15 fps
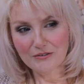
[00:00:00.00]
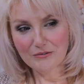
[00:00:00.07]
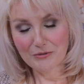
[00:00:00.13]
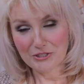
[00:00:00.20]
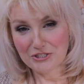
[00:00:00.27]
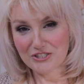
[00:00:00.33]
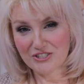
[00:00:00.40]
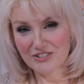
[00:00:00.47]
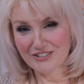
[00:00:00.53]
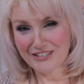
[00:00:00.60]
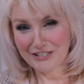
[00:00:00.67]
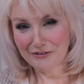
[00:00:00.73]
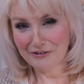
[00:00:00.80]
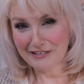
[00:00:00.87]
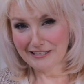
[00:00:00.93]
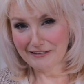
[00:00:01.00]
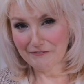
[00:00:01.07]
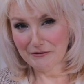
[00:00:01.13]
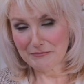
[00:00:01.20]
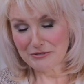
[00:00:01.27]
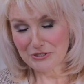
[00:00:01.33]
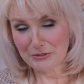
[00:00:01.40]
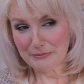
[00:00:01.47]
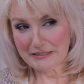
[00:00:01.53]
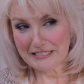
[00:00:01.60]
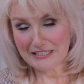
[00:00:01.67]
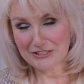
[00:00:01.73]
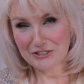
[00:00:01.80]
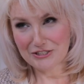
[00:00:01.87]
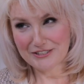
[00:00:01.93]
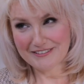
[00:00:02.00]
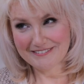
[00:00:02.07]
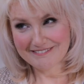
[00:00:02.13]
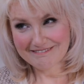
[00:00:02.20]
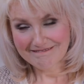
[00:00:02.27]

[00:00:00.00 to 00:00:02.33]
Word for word: which I already love him so much.